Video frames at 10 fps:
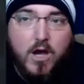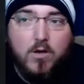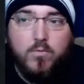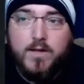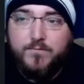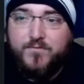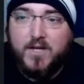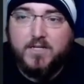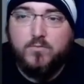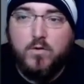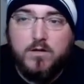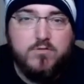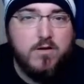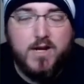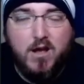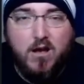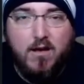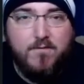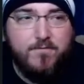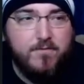Y'all went fucking no, wandering no, no, no,